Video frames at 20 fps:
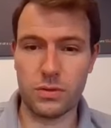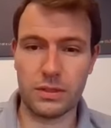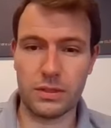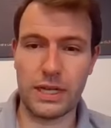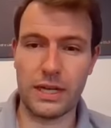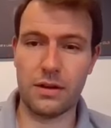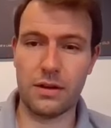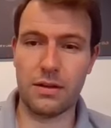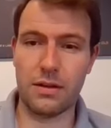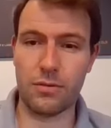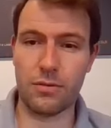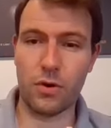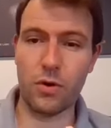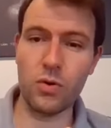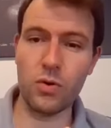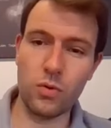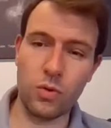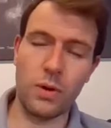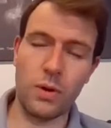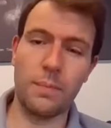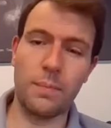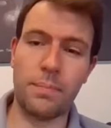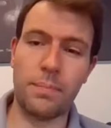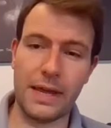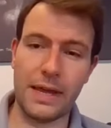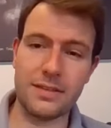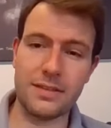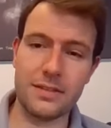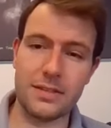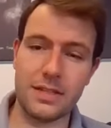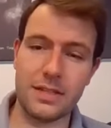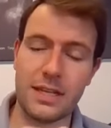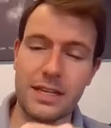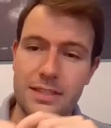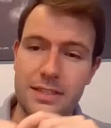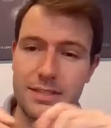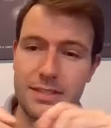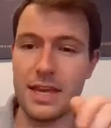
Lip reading: Okay, now roquip basically